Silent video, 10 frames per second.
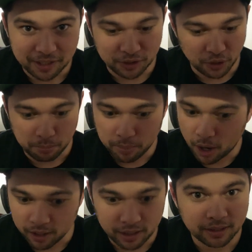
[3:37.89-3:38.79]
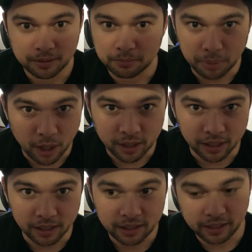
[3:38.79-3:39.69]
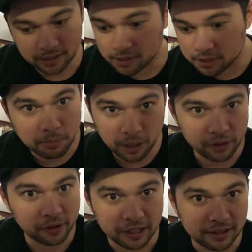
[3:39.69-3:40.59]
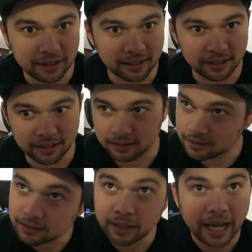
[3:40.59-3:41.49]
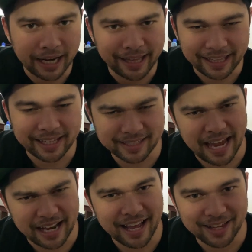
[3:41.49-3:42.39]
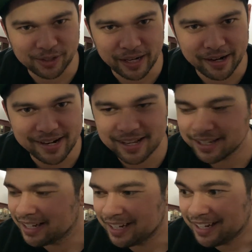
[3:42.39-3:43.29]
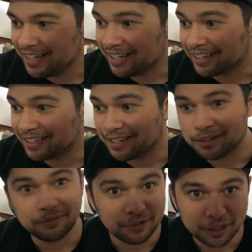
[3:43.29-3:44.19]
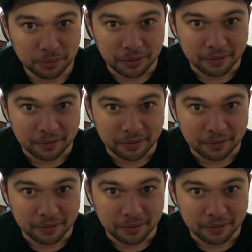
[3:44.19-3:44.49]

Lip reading: So park, bunker, because there's a bunker underneath the kind of like a sandcastle area, and then victory.